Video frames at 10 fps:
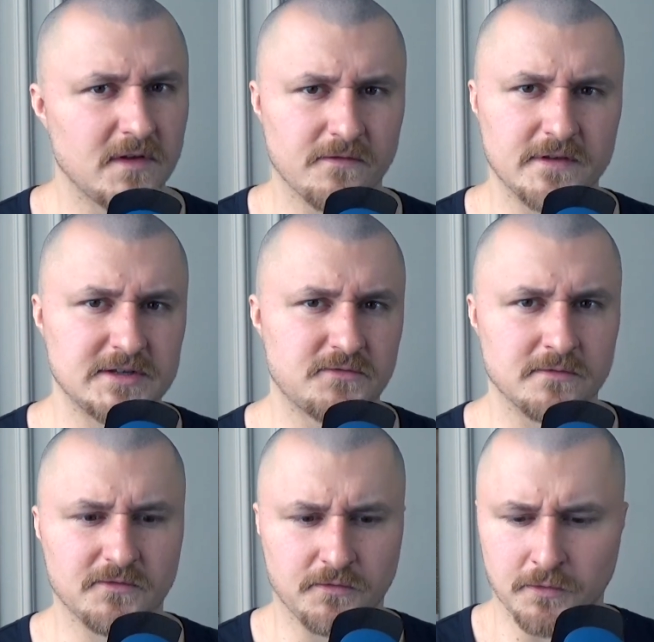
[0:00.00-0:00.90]
things
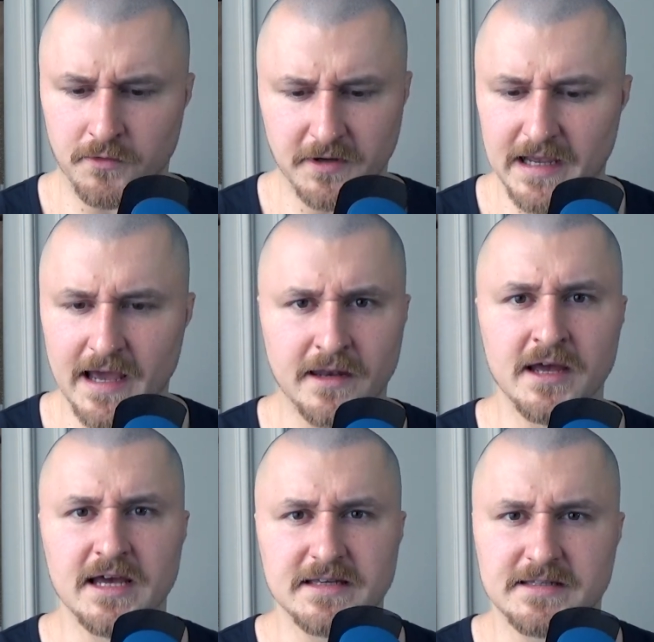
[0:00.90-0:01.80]
from the floor, you can
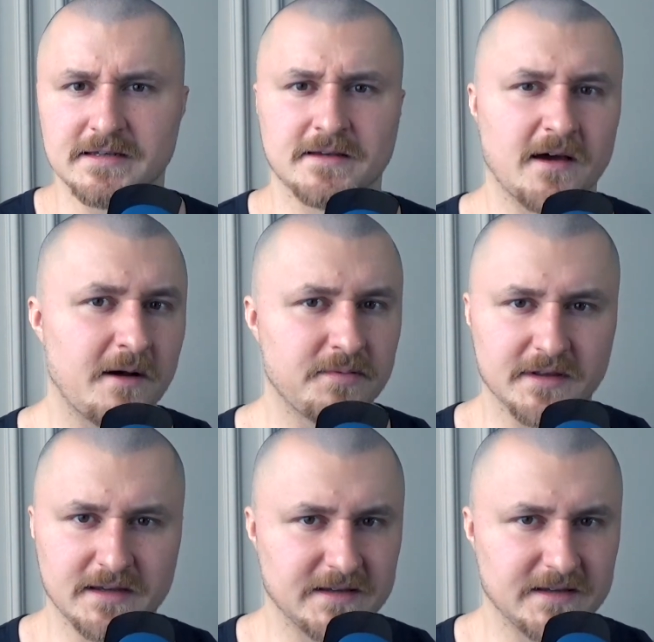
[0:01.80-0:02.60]
sit up, like